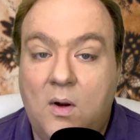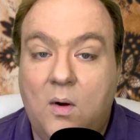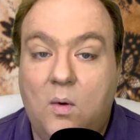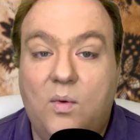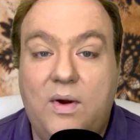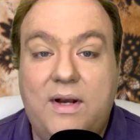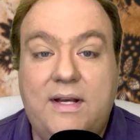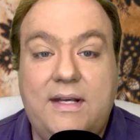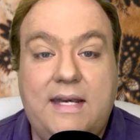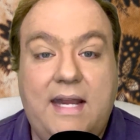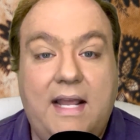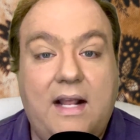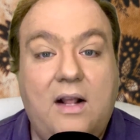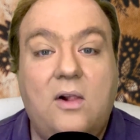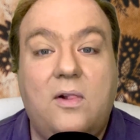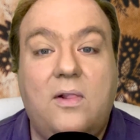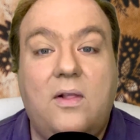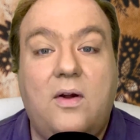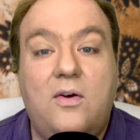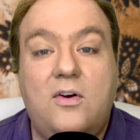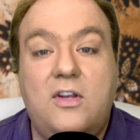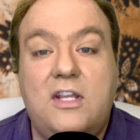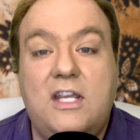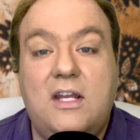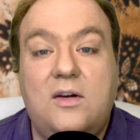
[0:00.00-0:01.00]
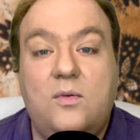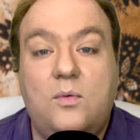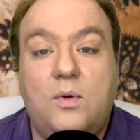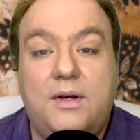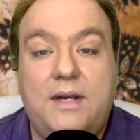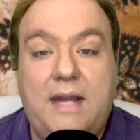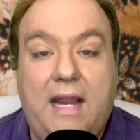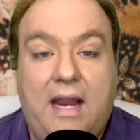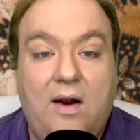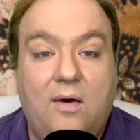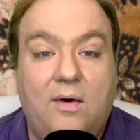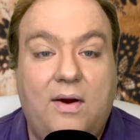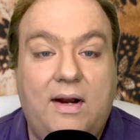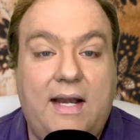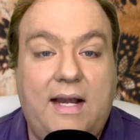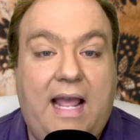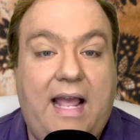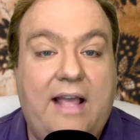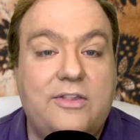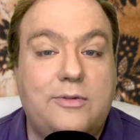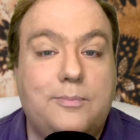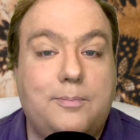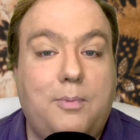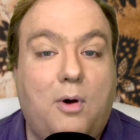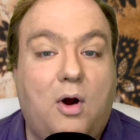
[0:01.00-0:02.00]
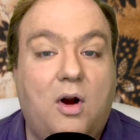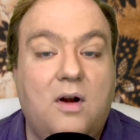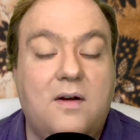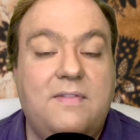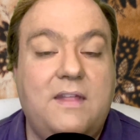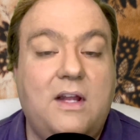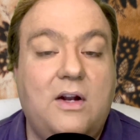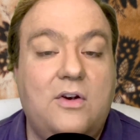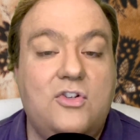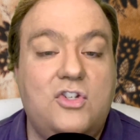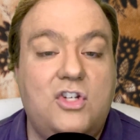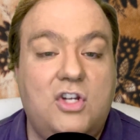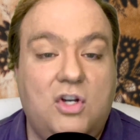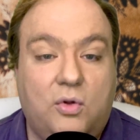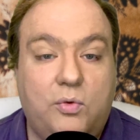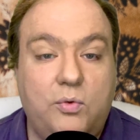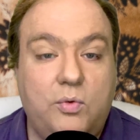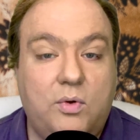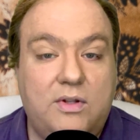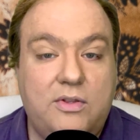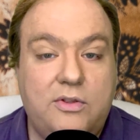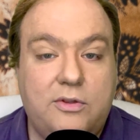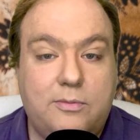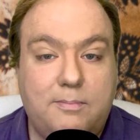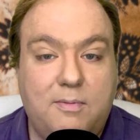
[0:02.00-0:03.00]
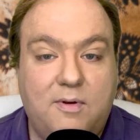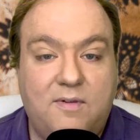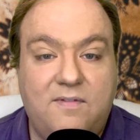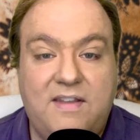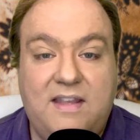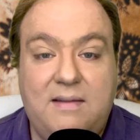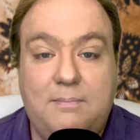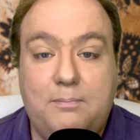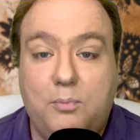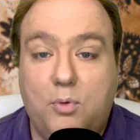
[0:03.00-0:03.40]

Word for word: when Nickelodeon would air it as part of their children's movie